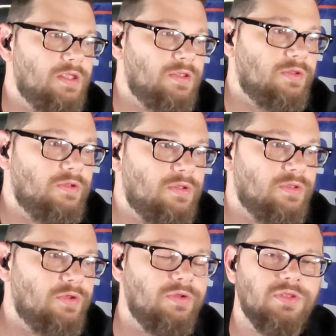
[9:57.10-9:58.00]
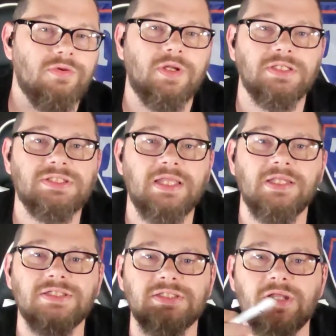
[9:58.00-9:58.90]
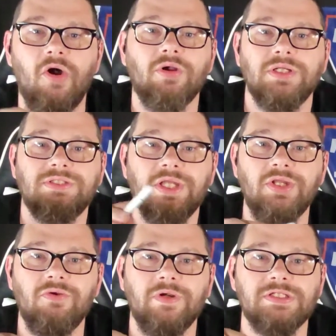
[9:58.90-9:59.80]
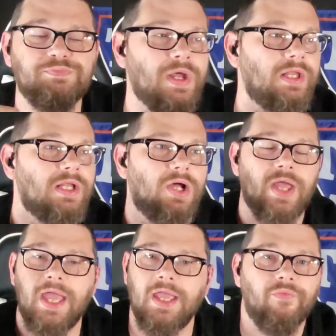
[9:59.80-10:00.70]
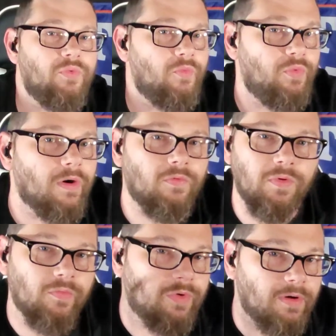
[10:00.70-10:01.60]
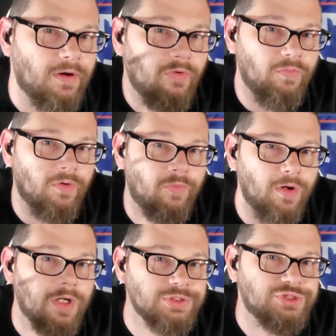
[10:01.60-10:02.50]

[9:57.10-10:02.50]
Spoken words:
You can say this is all continuance, but hey, when we're in